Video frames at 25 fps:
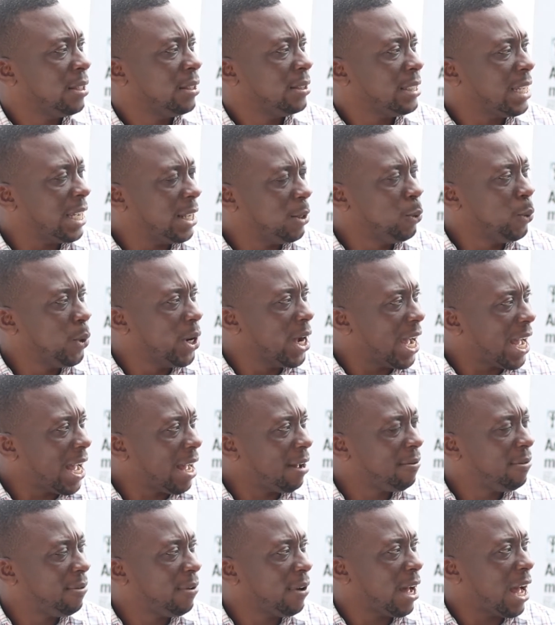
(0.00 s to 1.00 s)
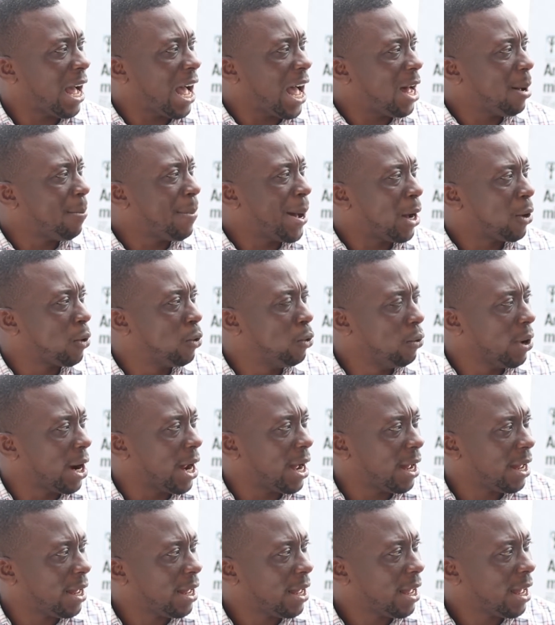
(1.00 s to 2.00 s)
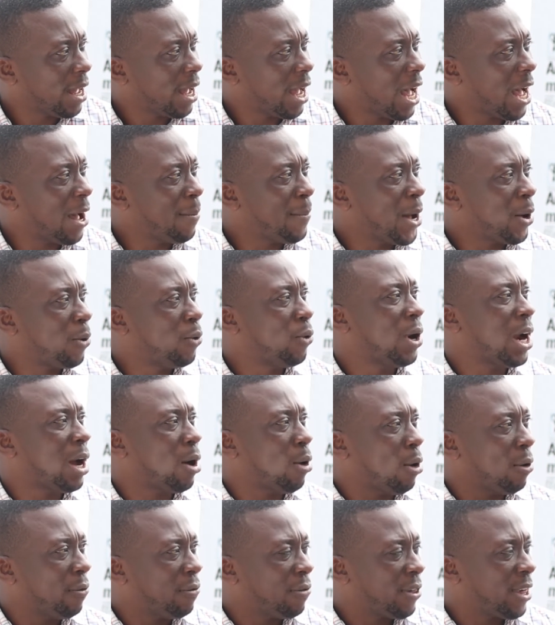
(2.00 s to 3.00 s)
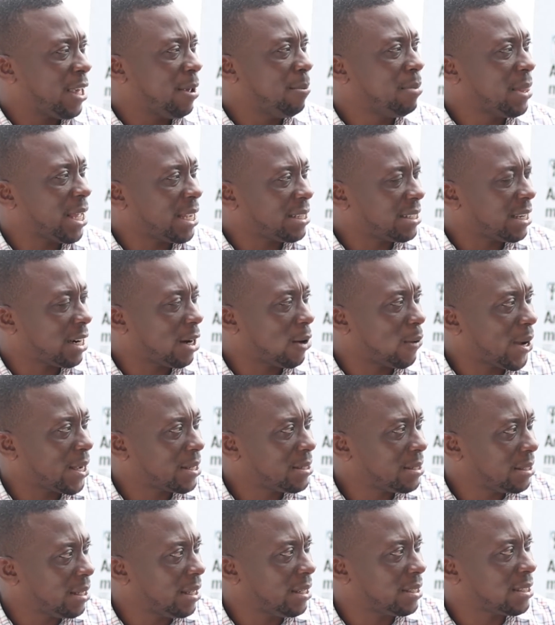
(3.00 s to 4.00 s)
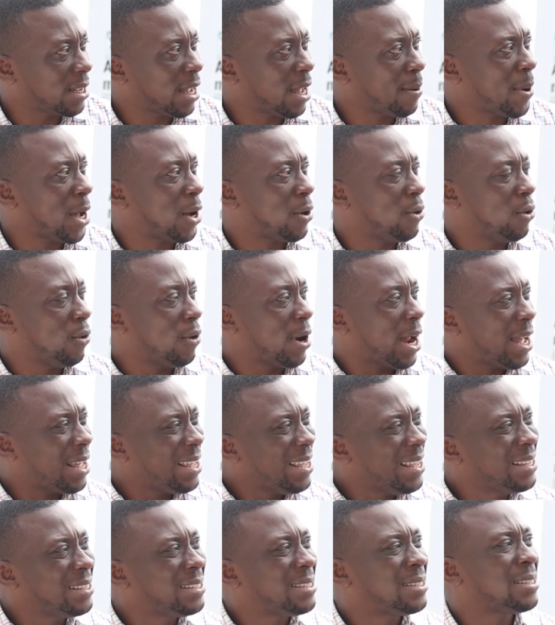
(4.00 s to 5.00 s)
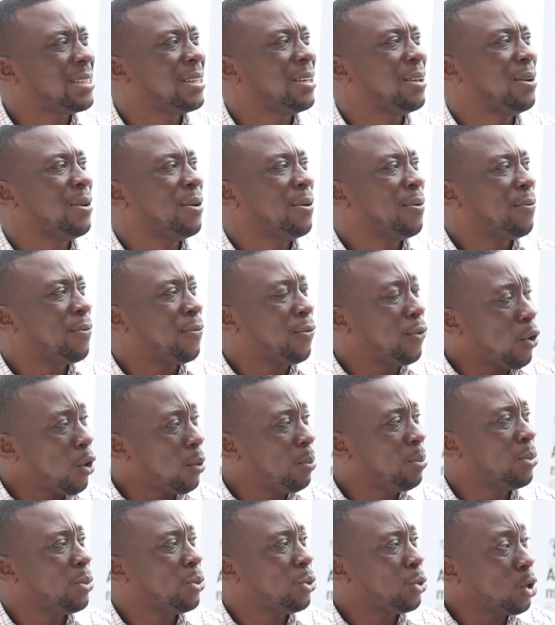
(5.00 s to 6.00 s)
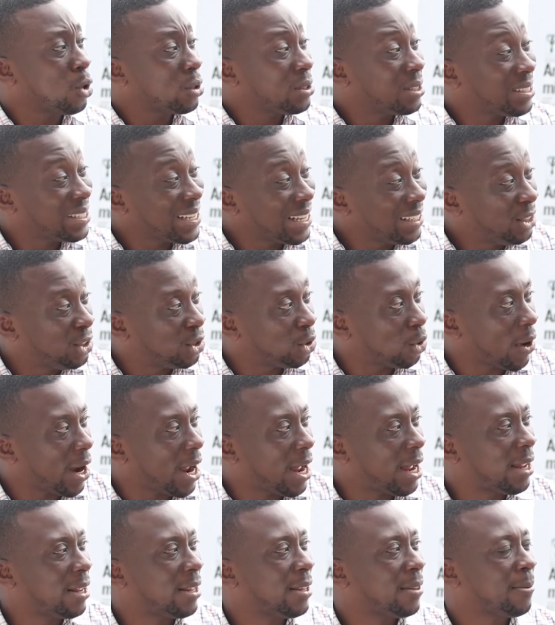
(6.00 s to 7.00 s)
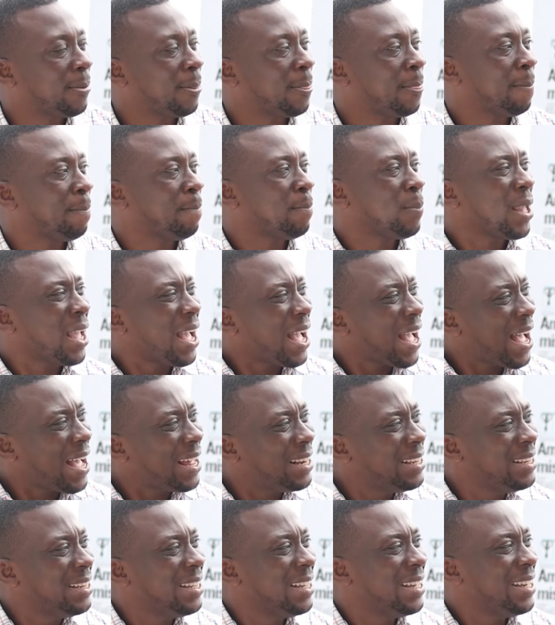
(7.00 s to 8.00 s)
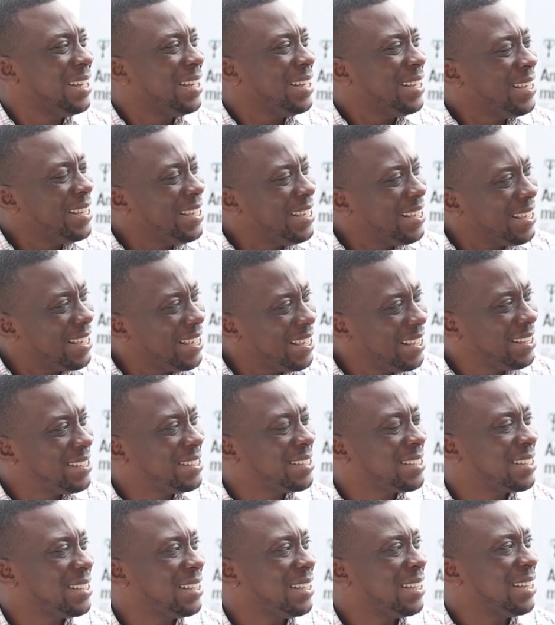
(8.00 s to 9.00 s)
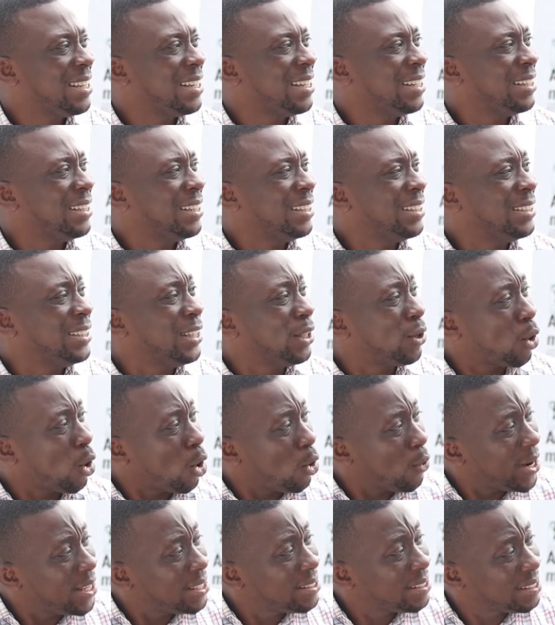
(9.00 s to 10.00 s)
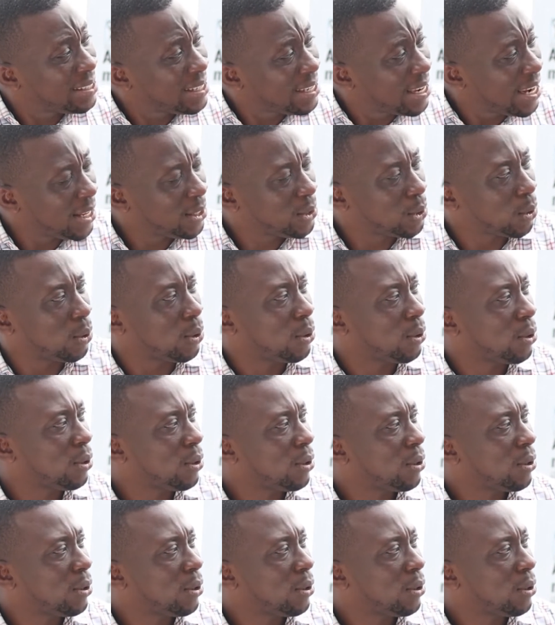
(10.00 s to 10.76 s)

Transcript: Then we have Amakura. Amakura of same Nasarawa State. Mm. Amakura is from North Central and he is the current senator